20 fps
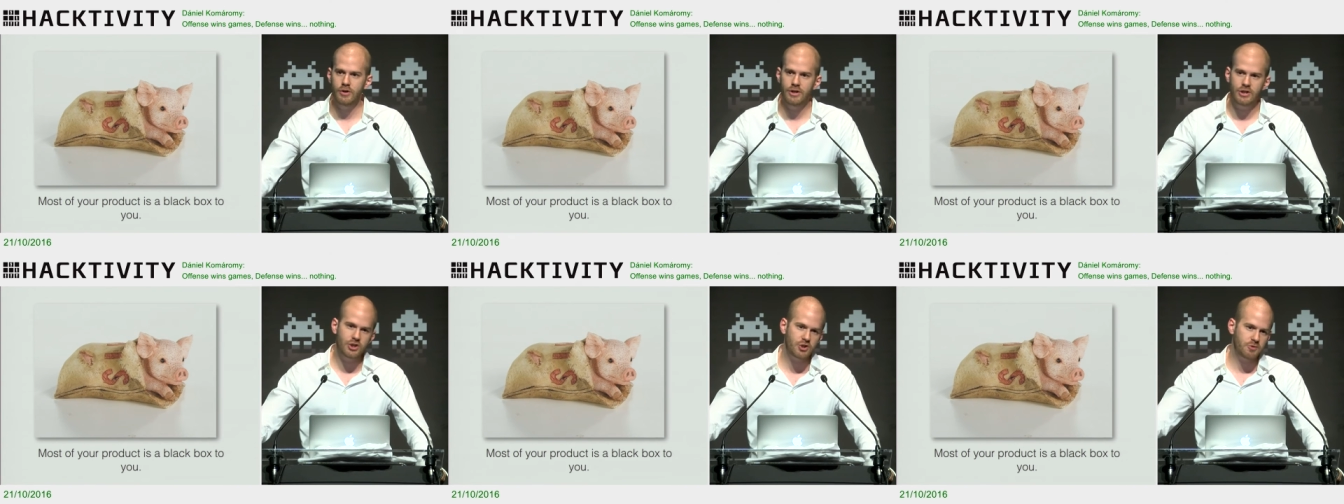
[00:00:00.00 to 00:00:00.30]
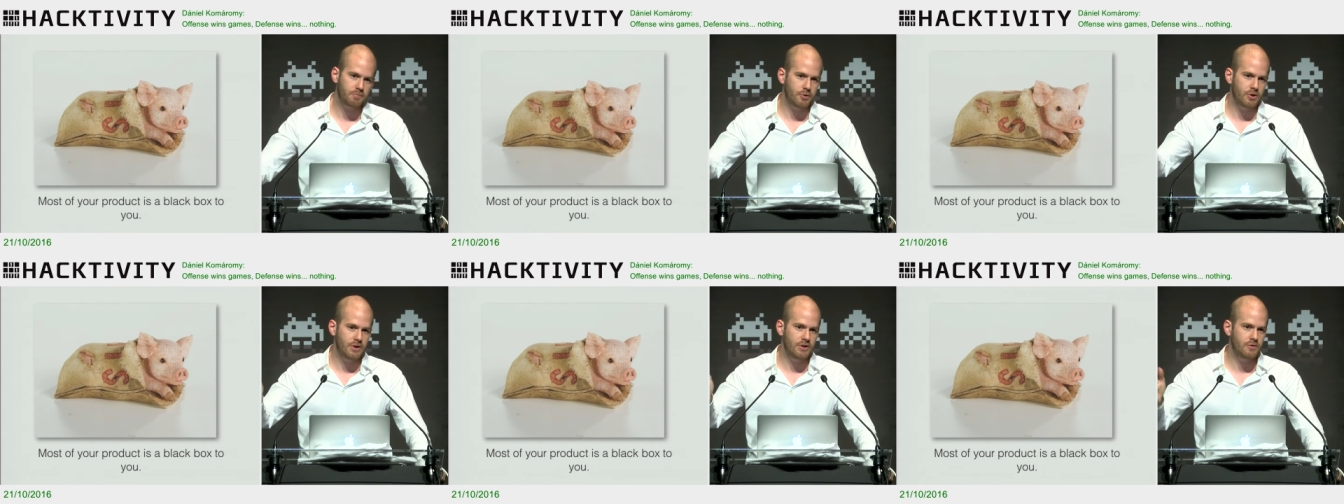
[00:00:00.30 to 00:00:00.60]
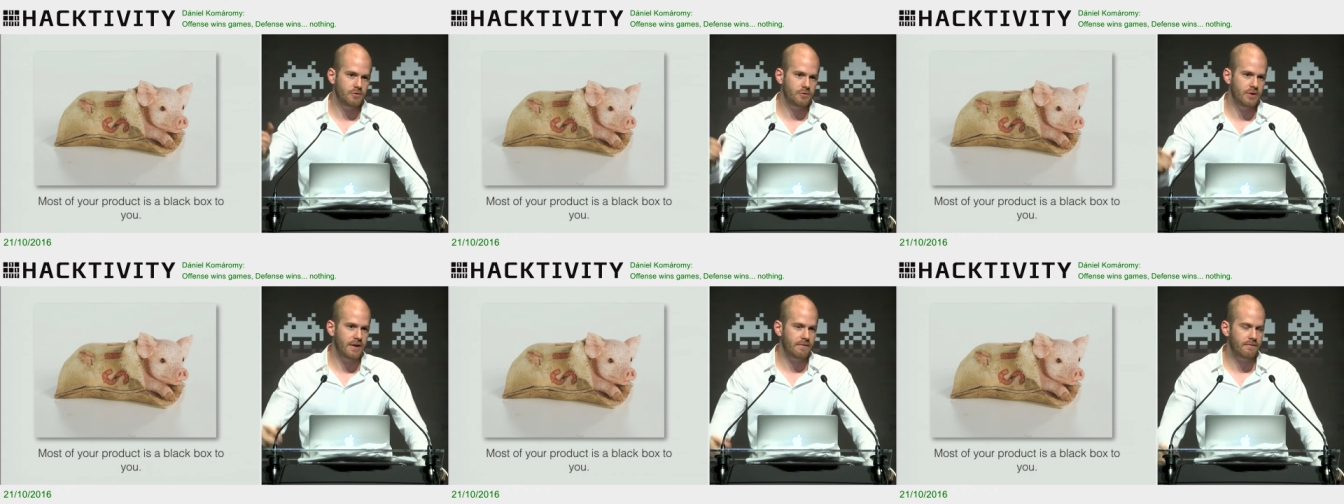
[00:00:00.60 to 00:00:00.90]
They just put
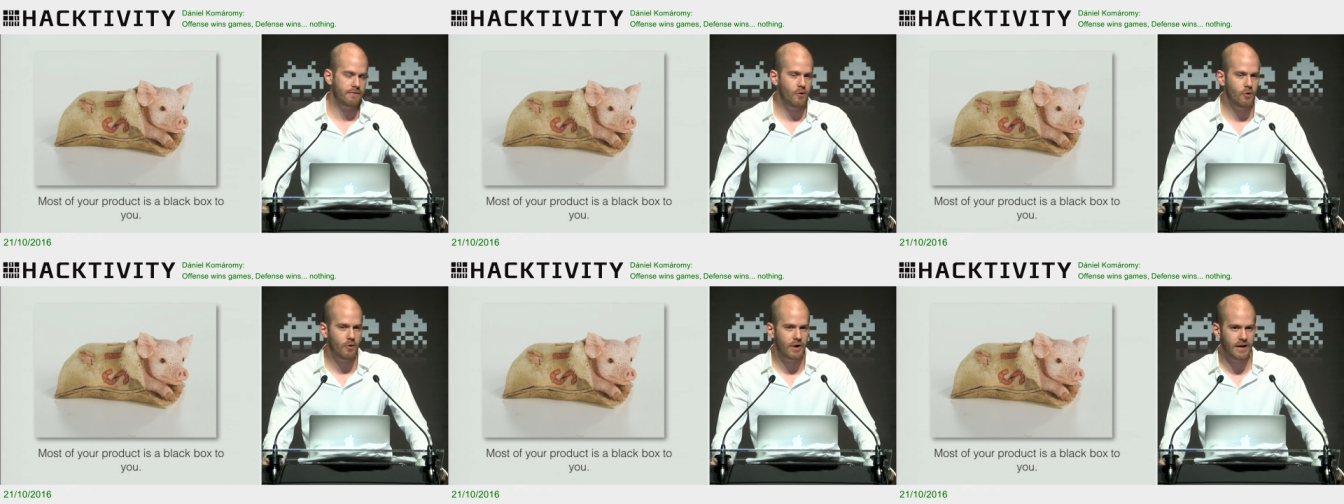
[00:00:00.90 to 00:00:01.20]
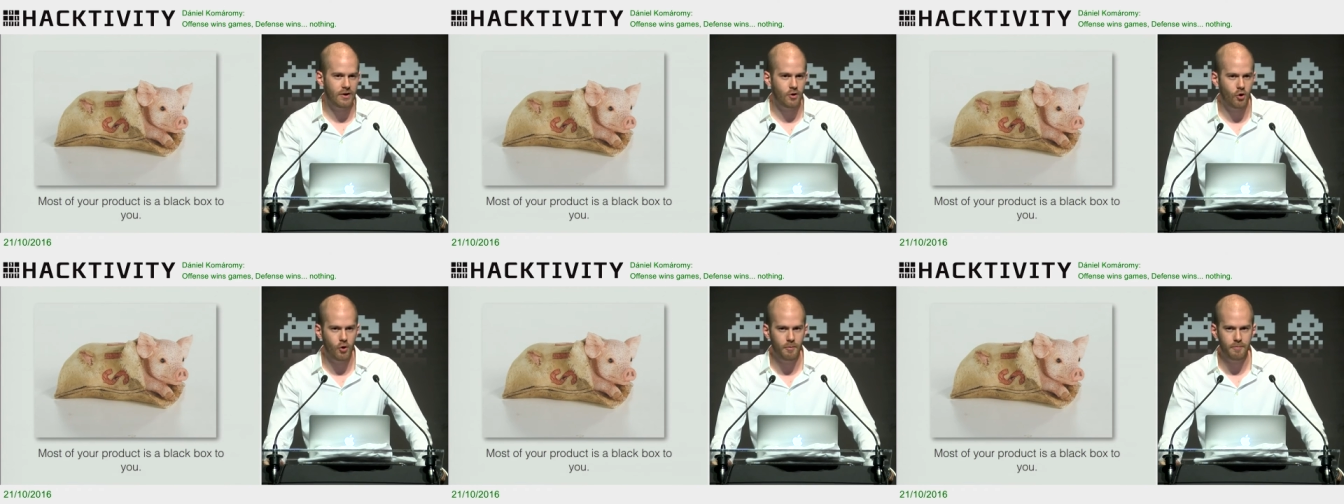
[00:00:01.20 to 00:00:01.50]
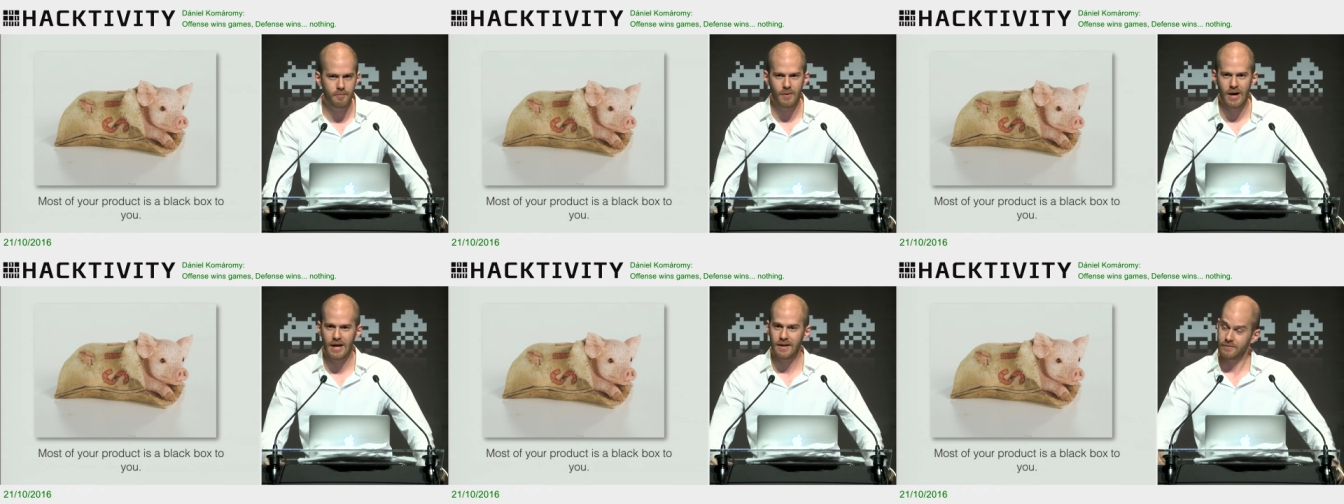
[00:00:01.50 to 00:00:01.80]
into their phone and
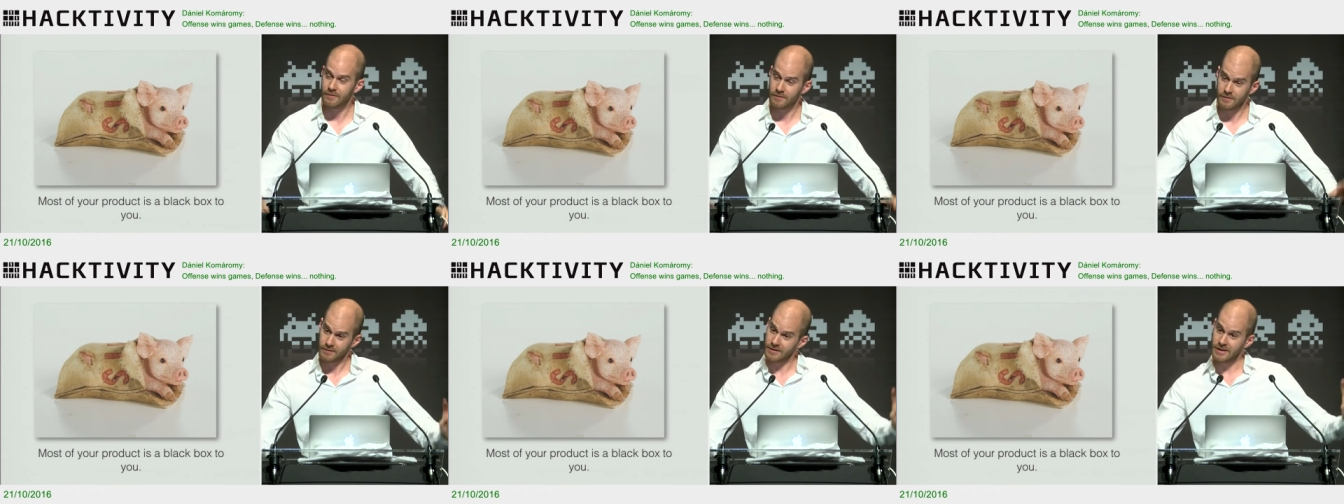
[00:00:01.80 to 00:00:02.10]
hope, well,